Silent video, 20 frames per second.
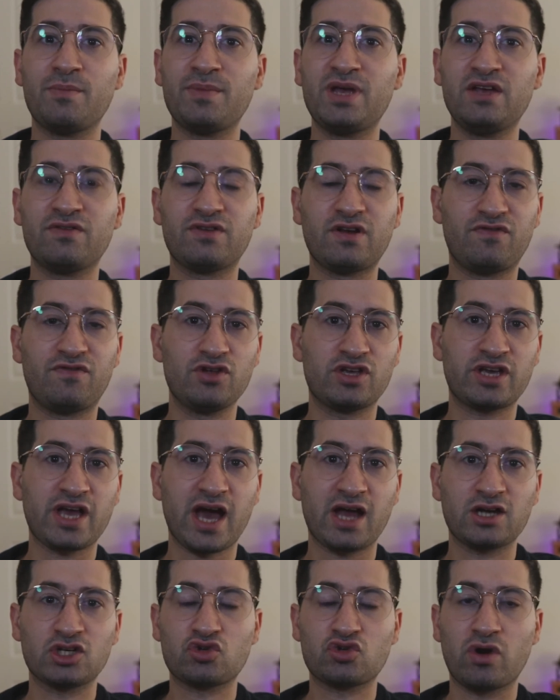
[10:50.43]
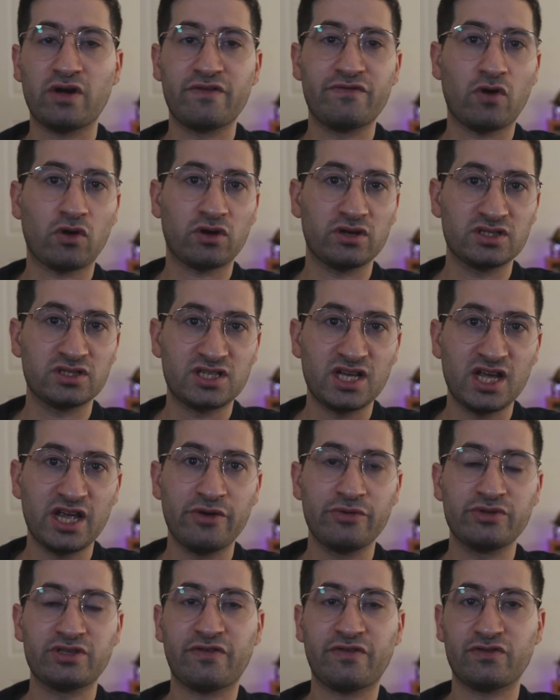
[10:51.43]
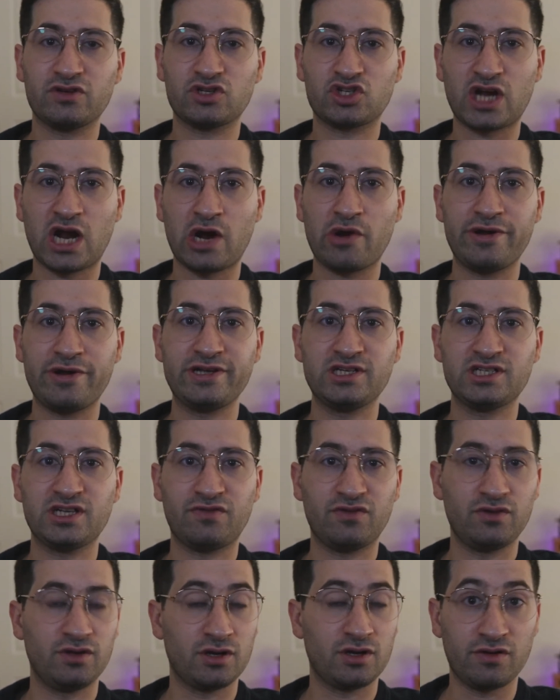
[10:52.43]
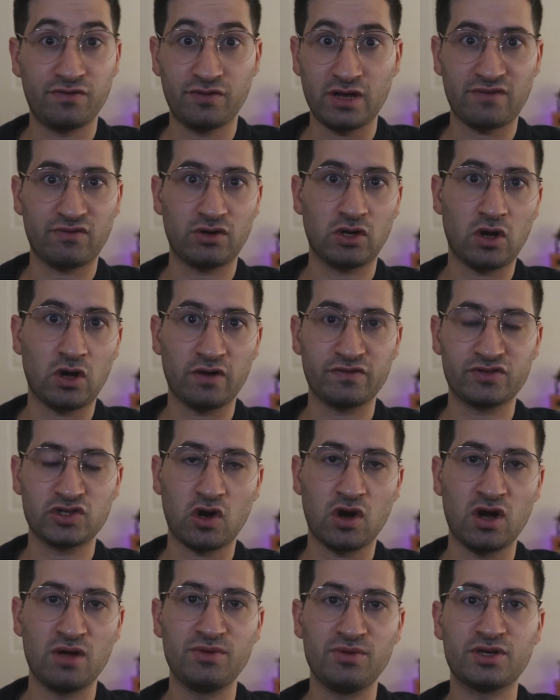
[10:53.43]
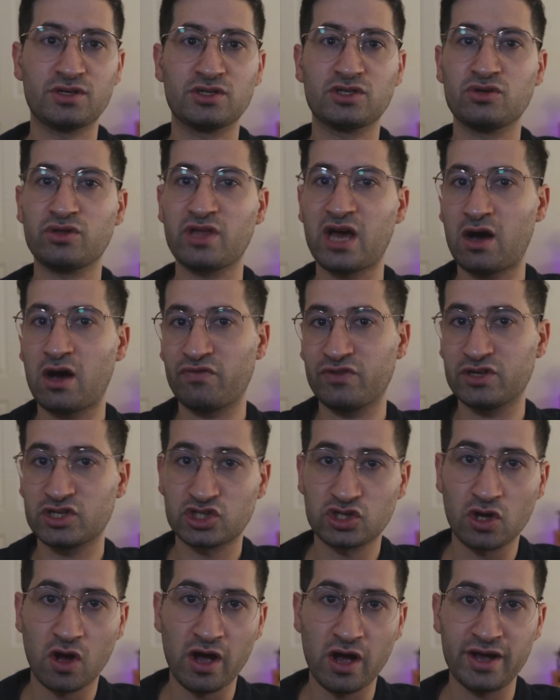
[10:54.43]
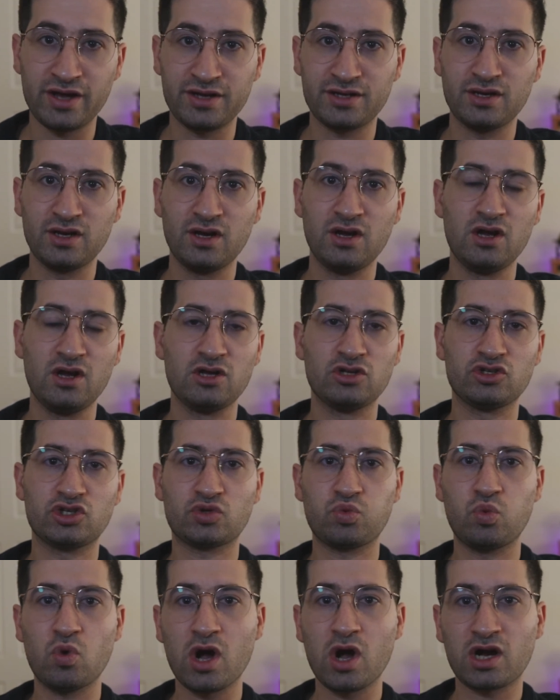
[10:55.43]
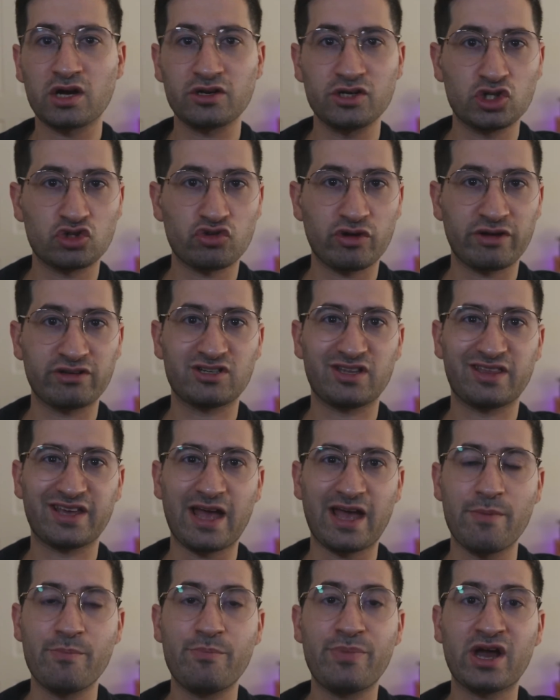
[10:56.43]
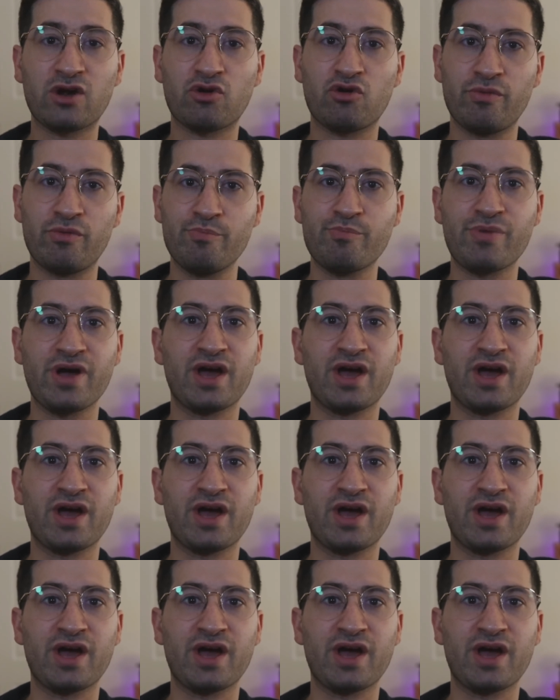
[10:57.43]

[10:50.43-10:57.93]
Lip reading: Even if you can, try and volunteer with different charities. If you have a lot of time, you can do that on the side. Just work on your strengths so they get better and